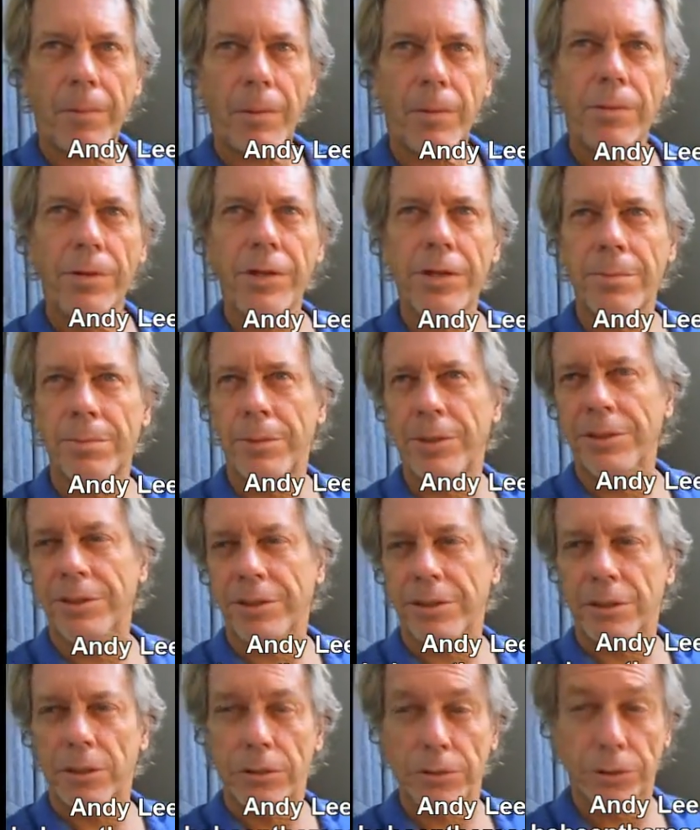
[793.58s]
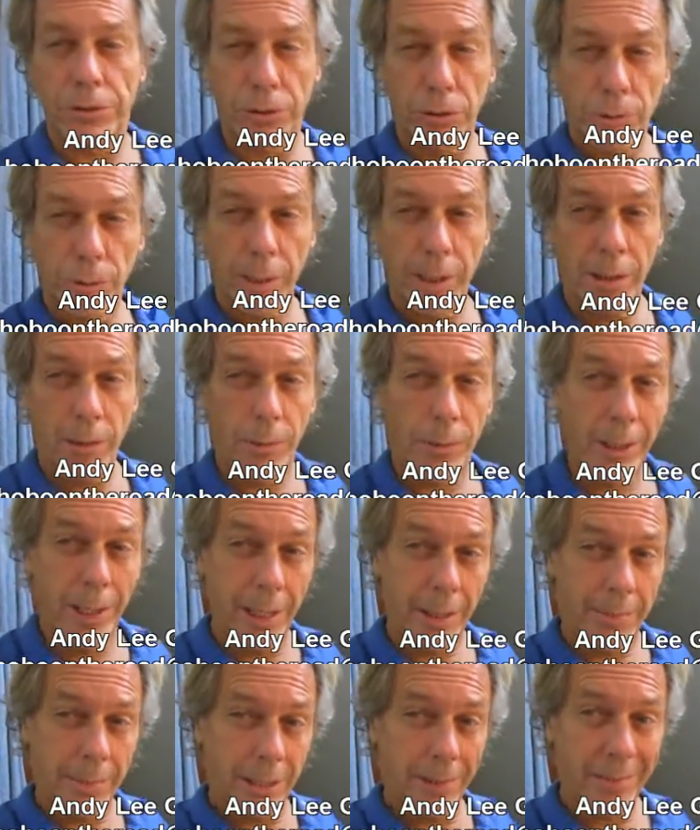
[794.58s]
Well, this person knows too well
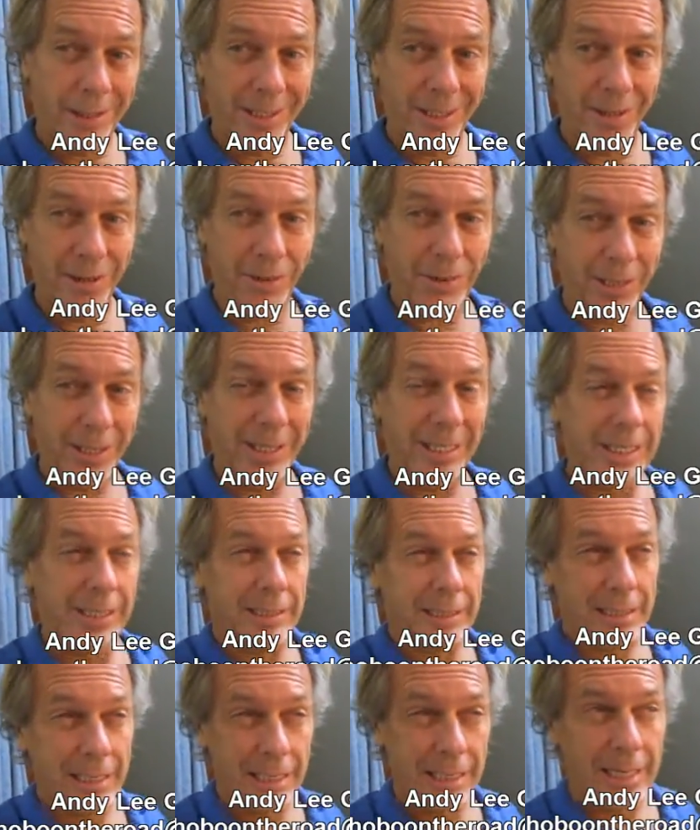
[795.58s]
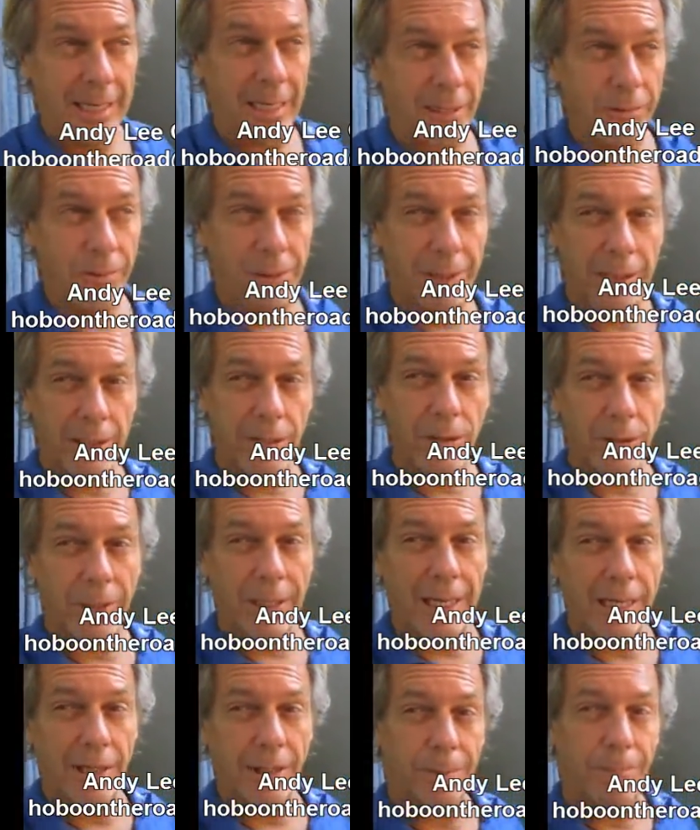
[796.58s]
when I'm coming and going. I really don't
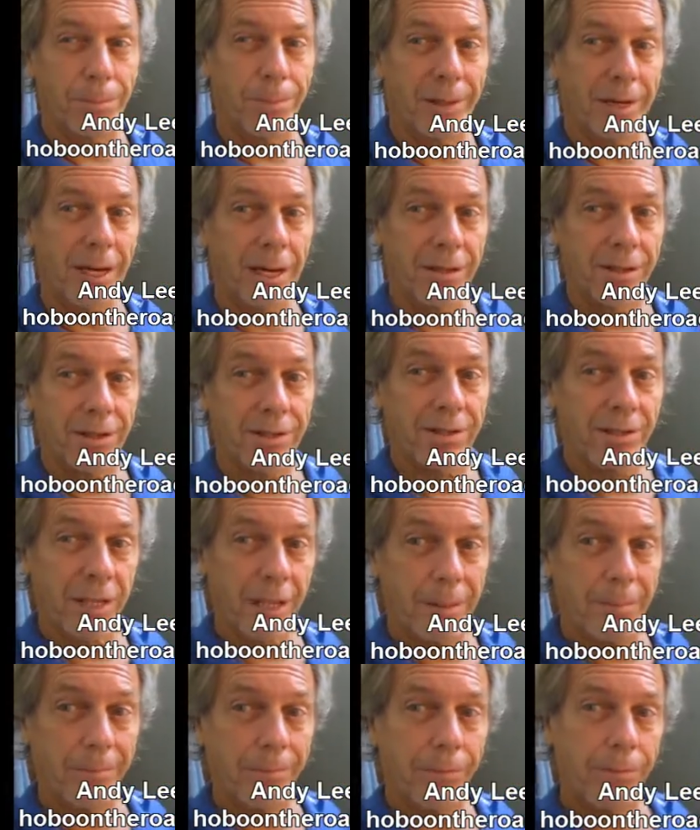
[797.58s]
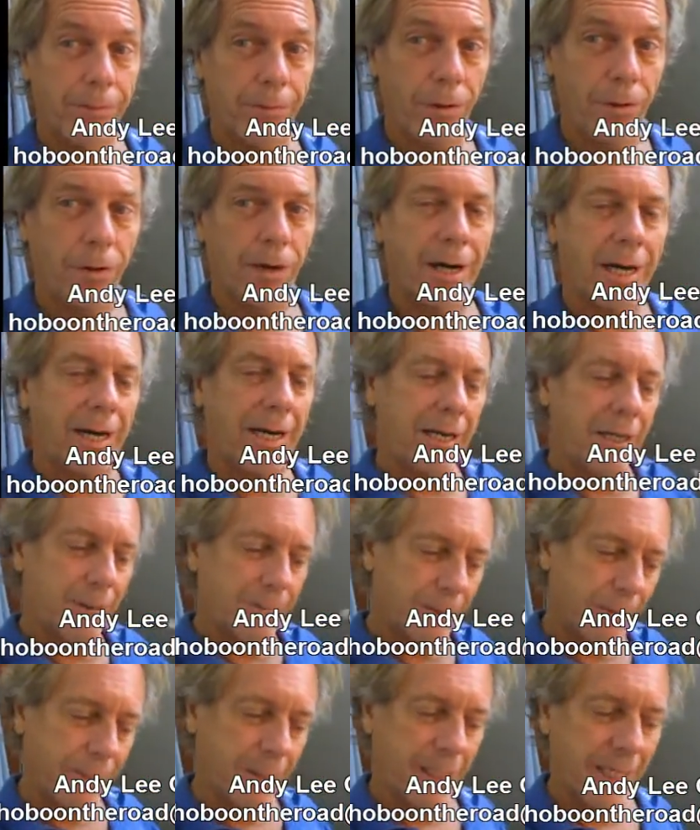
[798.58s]
like them on the same floor. I like
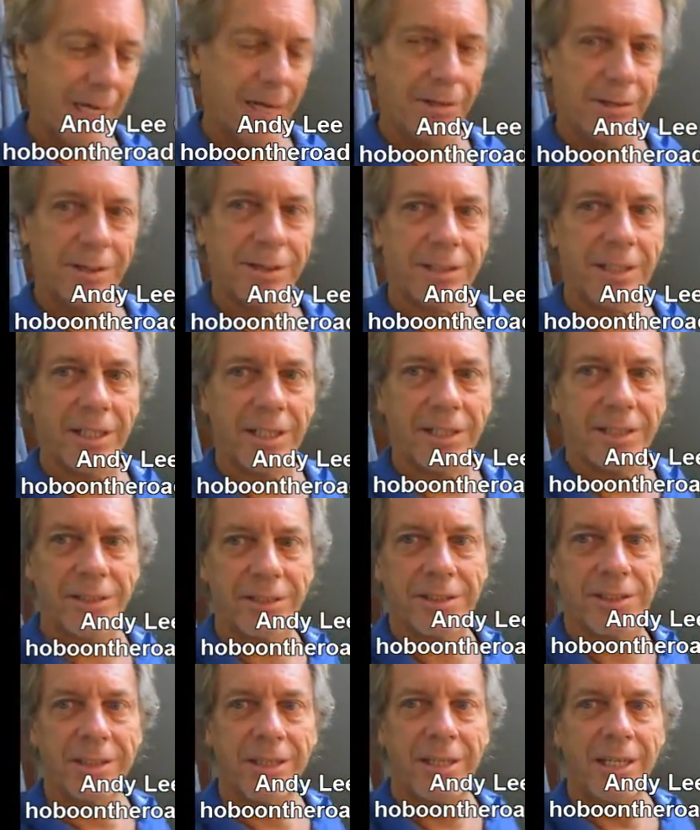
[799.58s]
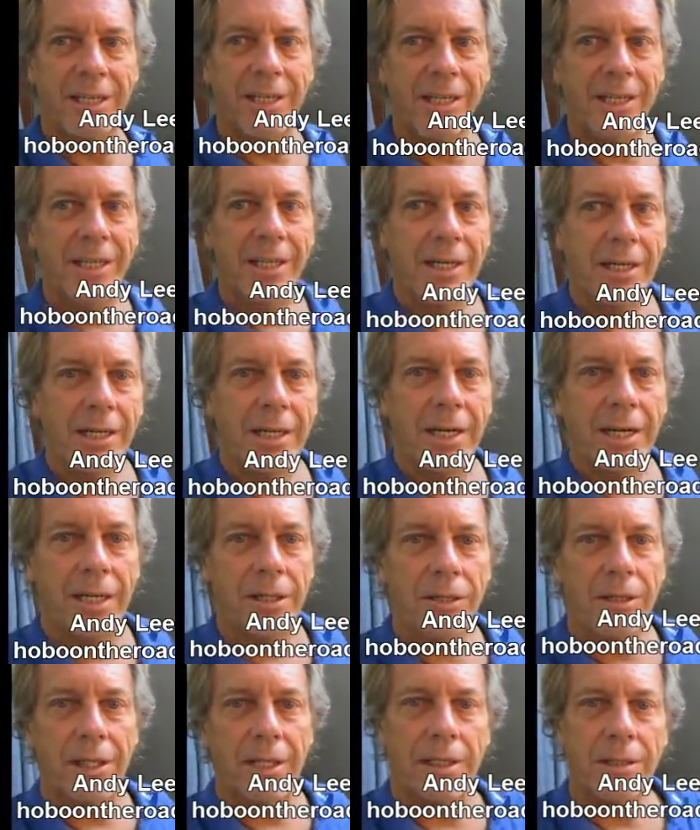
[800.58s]
them to be downstairs.
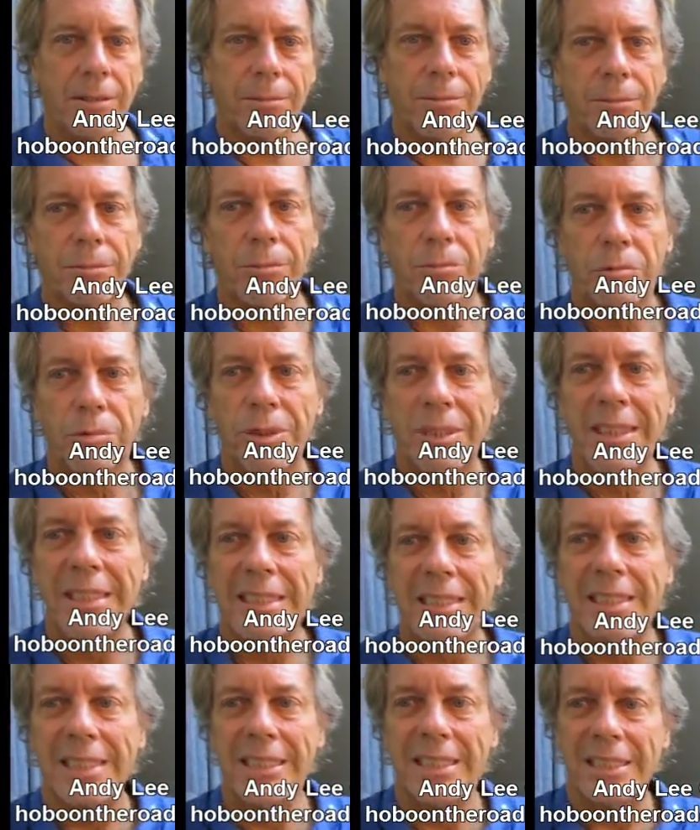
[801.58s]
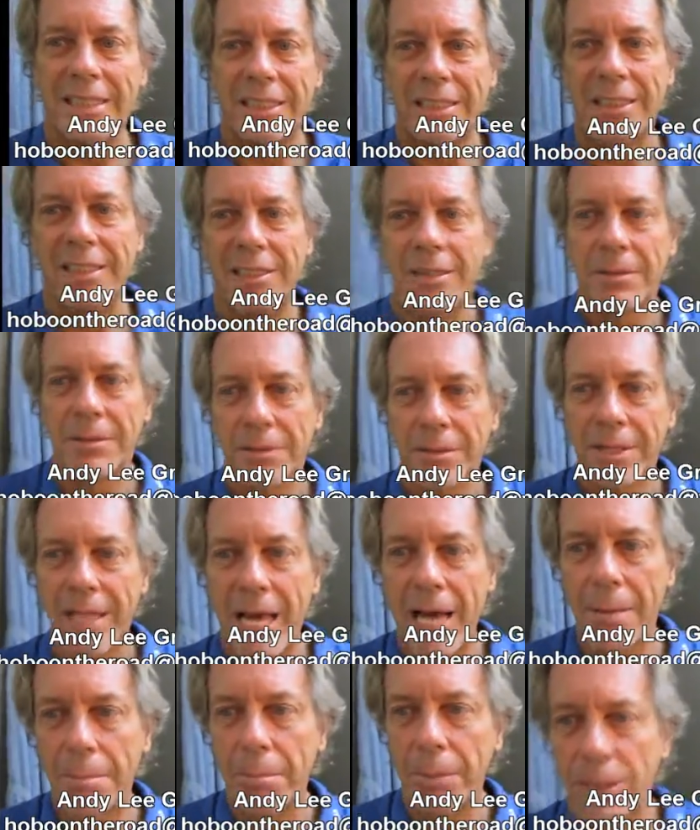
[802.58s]
I don't like them really just
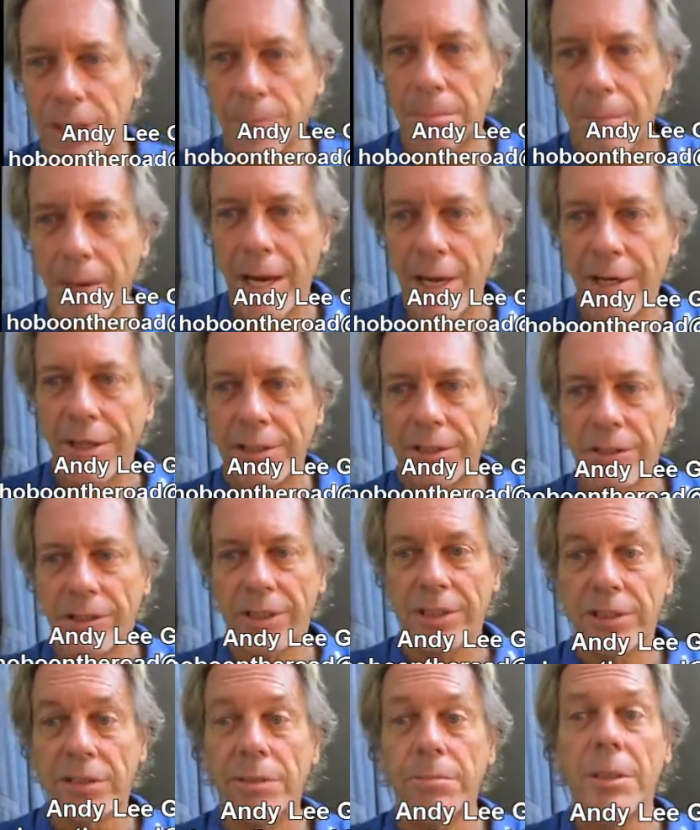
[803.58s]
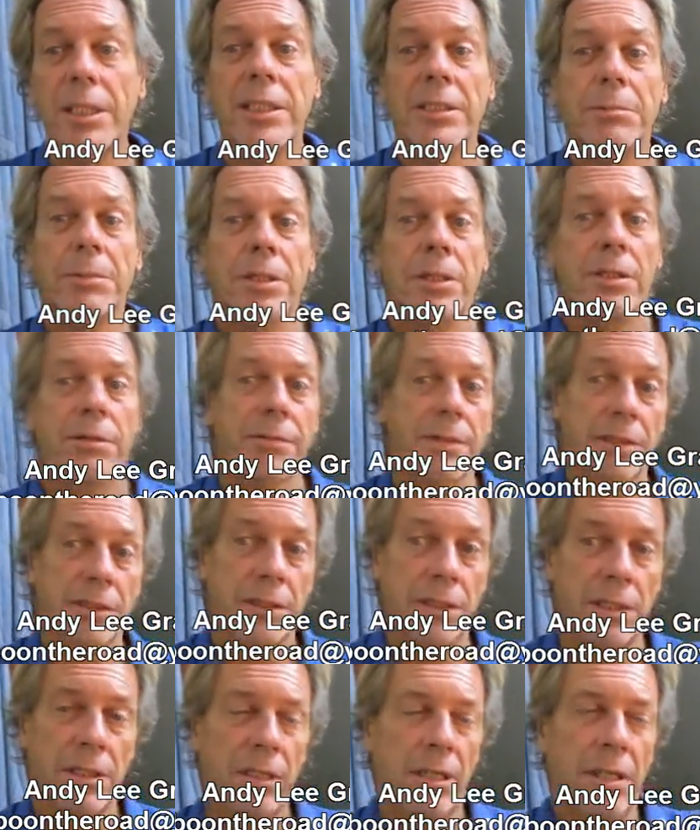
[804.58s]
that much monitoring. So it makes me nervous.